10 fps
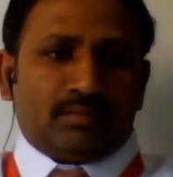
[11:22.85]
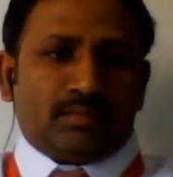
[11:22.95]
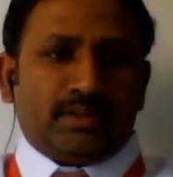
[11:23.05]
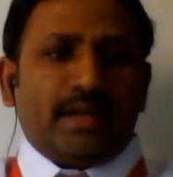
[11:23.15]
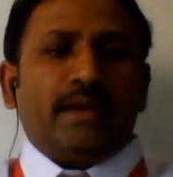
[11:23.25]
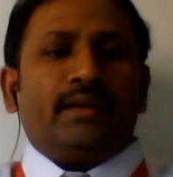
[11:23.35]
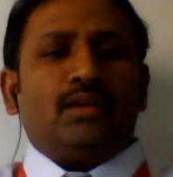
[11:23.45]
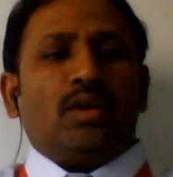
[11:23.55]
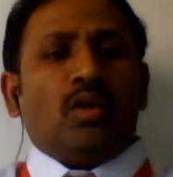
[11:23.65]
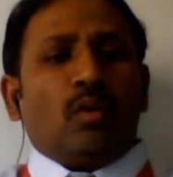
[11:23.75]
Then
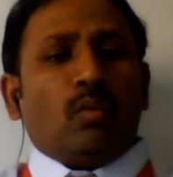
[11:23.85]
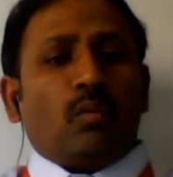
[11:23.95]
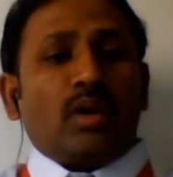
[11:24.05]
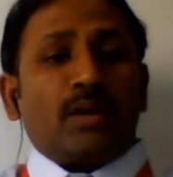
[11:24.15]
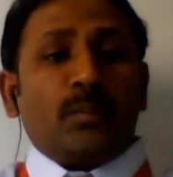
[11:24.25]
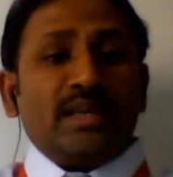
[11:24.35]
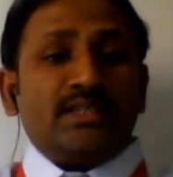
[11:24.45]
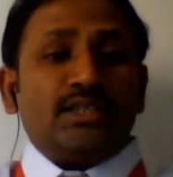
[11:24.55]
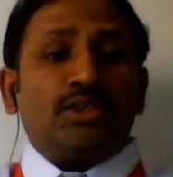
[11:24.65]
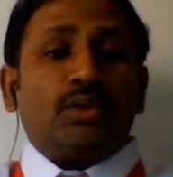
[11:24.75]
workpiece
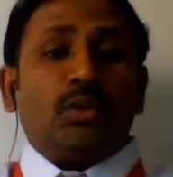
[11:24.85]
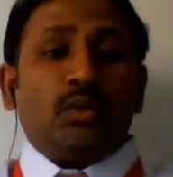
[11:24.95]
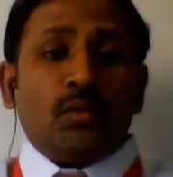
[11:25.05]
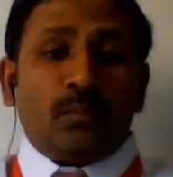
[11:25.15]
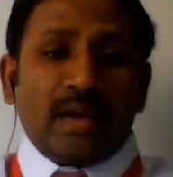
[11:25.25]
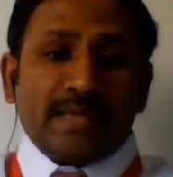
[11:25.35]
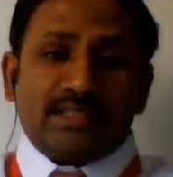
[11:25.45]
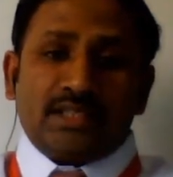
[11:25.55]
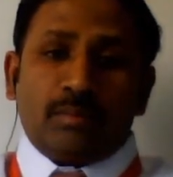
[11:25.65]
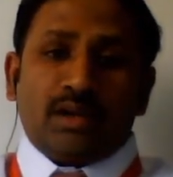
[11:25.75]
is too
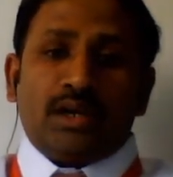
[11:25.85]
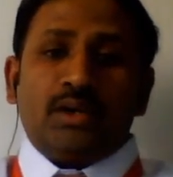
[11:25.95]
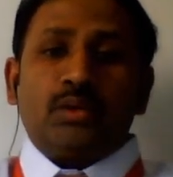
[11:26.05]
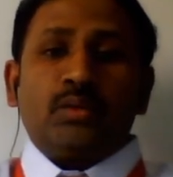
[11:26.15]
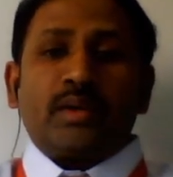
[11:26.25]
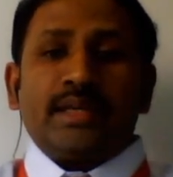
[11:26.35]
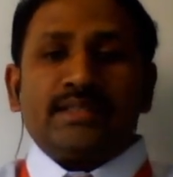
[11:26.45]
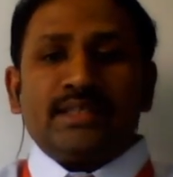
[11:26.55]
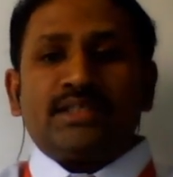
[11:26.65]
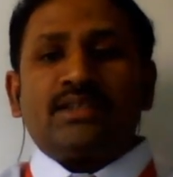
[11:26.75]
flexible to
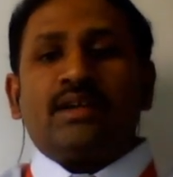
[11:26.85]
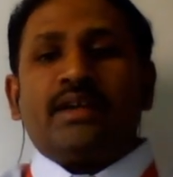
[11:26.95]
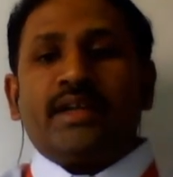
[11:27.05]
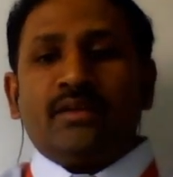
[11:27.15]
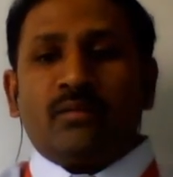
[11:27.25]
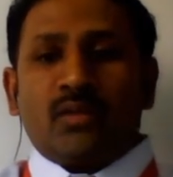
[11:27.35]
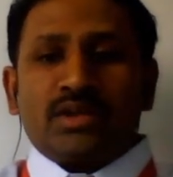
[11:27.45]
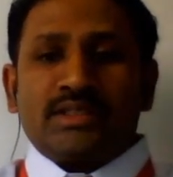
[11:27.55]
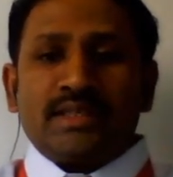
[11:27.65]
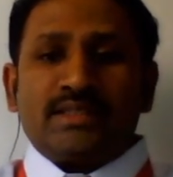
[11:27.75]
resist cutting
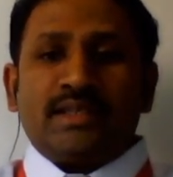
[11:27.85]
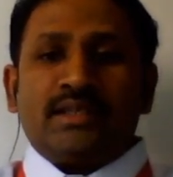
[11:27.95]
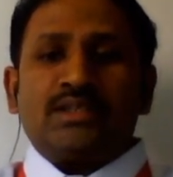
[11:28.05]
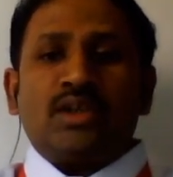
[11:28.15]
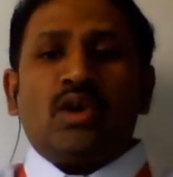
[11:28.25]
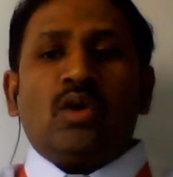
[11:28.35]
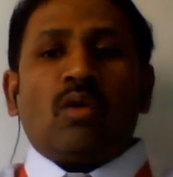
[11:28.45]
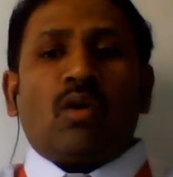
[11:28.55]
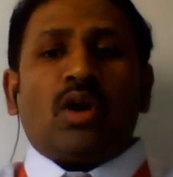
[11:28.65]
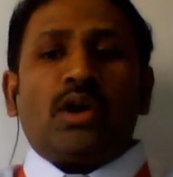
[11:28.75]
forces
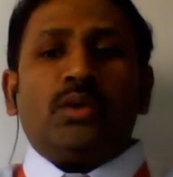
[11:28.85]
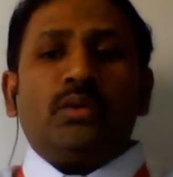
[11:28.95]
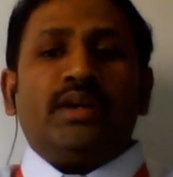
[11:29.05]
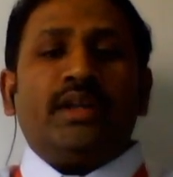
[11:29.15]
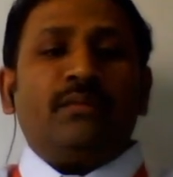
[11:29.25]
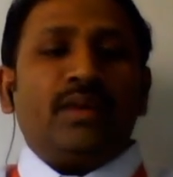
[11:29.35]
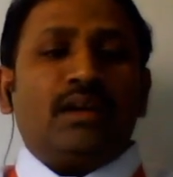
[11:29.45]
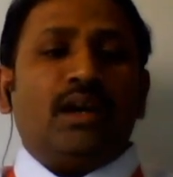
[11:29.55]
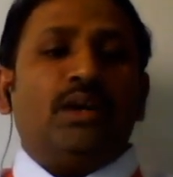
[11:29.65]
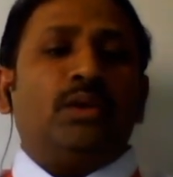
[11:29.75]
or too
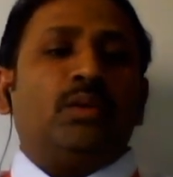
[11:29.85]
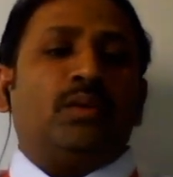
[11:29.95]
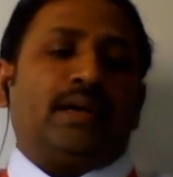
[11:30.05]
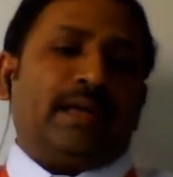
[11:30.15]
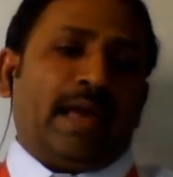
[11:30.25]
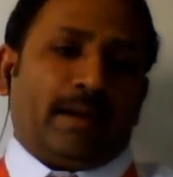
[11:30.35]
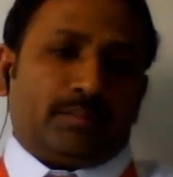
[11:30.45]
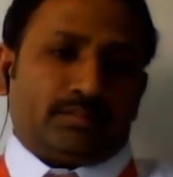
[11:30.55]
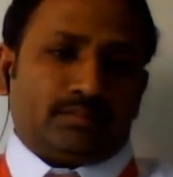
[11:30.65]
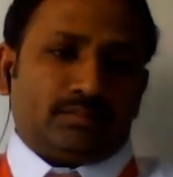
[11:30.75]
difficult to clamp.
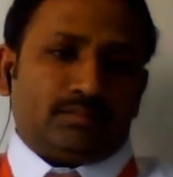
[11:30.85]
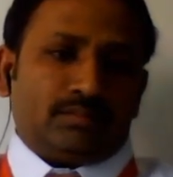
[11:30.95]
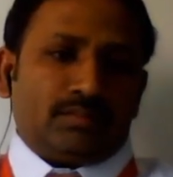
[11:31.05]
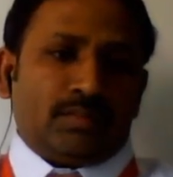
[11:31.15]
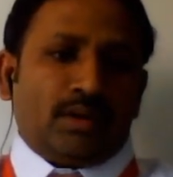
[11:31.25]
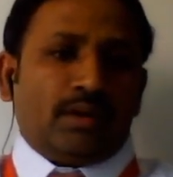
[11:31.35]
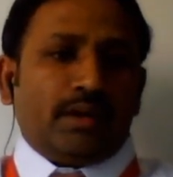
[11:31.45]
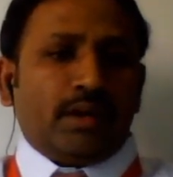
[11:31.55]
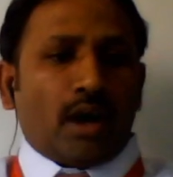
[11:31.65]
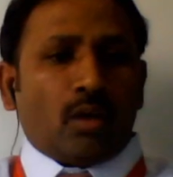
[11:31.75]

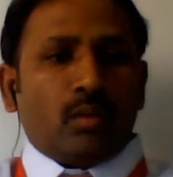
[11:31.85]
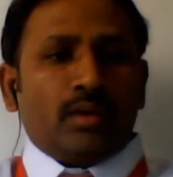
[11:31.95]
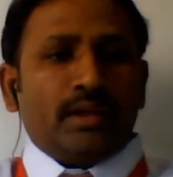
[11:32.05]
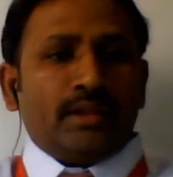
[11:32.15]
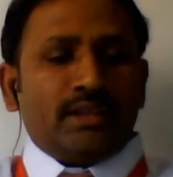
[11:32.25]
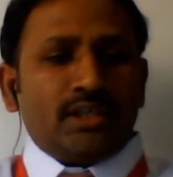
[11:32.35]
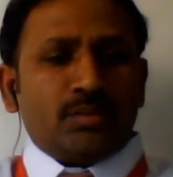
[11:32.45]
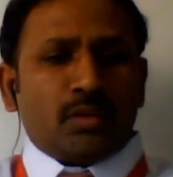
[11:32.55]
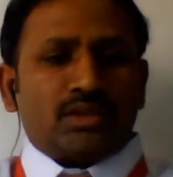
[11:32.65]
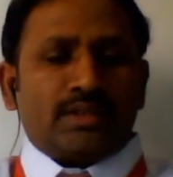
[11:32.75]
Now in this
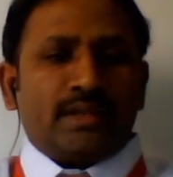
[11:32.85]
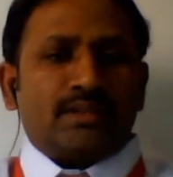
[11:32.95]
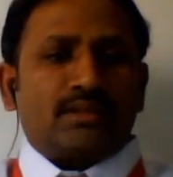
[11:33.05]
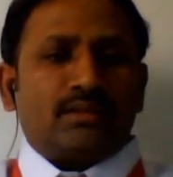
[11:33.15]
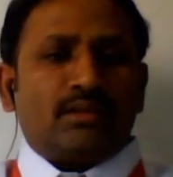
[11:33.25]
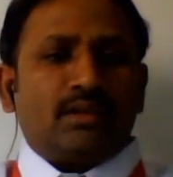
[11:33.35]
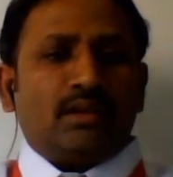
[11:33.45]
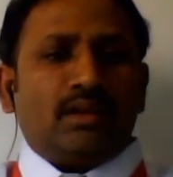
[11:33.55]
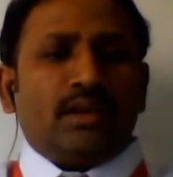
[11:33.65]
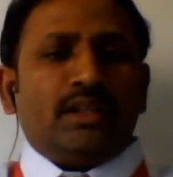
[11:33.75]
process
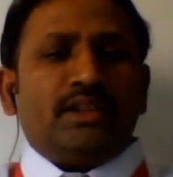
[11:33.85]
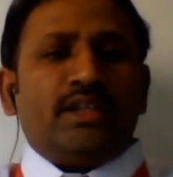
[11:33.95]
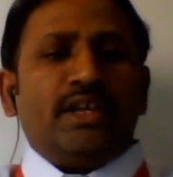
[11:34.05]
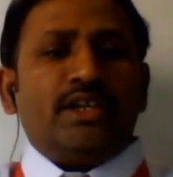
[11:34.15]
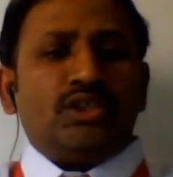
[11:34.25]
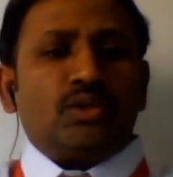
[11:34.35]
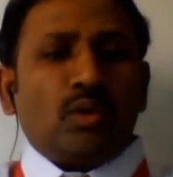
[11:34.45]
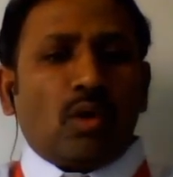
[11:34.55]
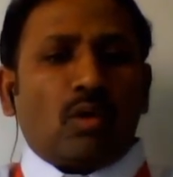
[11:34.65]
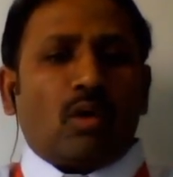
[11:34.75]
there is
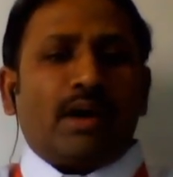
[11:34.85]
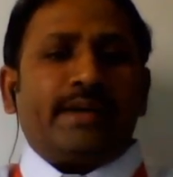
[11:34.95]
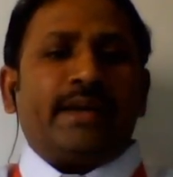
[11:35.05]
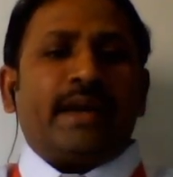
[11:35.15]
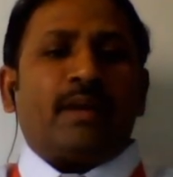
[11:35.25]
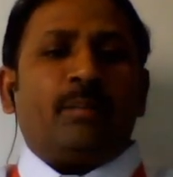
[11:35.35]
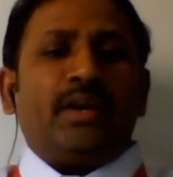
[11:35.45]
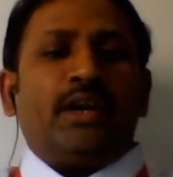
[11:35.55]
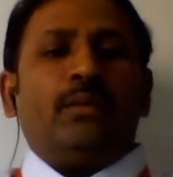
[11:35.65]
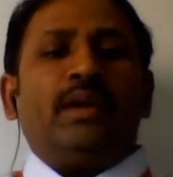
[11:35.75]
no contact
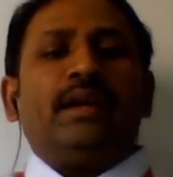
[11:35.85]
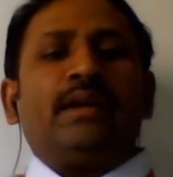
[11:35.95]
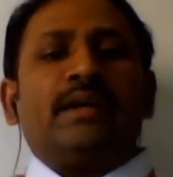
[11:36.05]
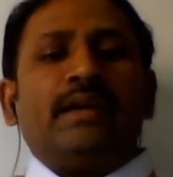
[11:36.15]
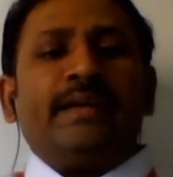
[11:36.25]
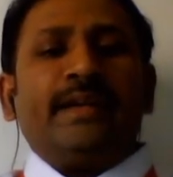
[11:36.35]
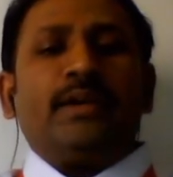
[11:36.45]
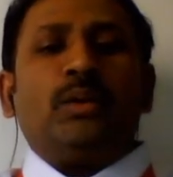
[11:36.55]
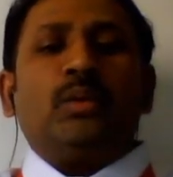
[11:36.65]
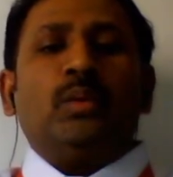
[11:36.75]
between
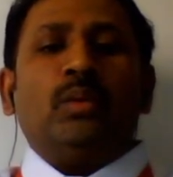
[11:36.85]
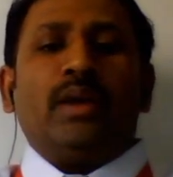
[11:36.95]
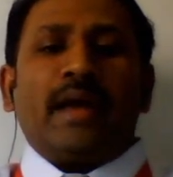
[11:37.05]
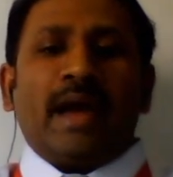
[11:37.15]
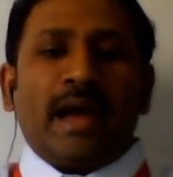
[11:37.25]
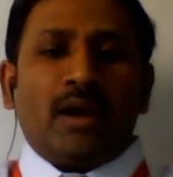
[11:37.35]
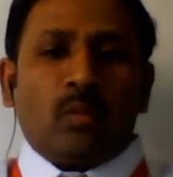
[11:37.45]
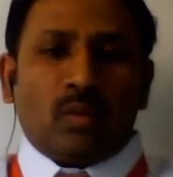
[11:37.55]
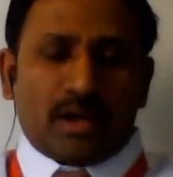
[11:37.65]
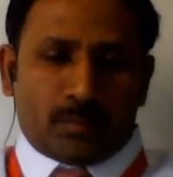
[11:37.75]
cutting tool and
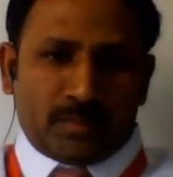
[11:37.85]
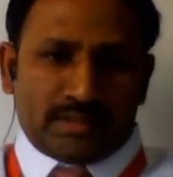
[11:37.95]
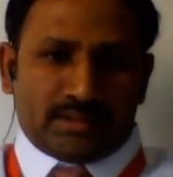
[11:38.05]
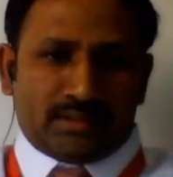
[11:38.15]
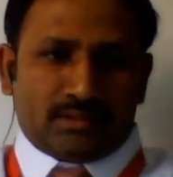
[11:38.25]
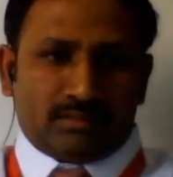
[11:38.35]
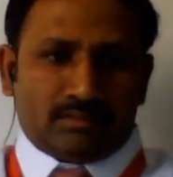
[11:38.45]
workpiece.